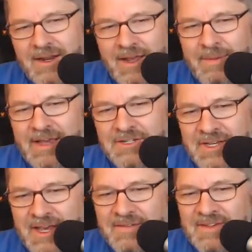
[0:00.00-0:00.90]
actually
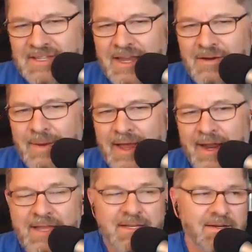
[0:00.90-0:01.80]
kind of excited about it.
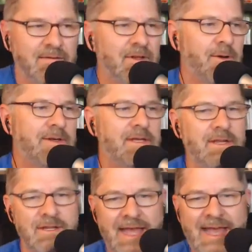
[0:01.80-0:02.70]
I did
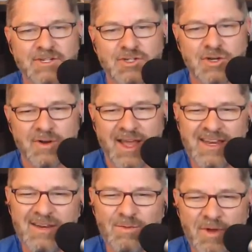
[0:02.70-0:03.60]
it last year. I
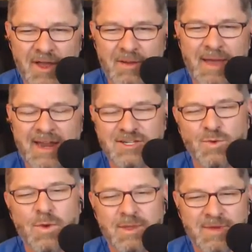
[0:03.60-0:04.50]
need to run about a
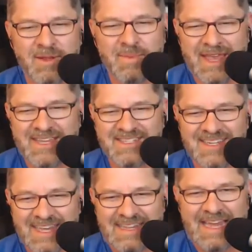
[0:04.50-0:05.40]
20-minute pace
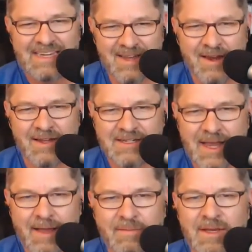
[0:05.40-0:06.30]
to get that done on
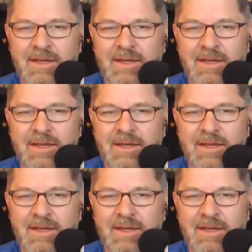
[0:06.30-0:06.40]
time.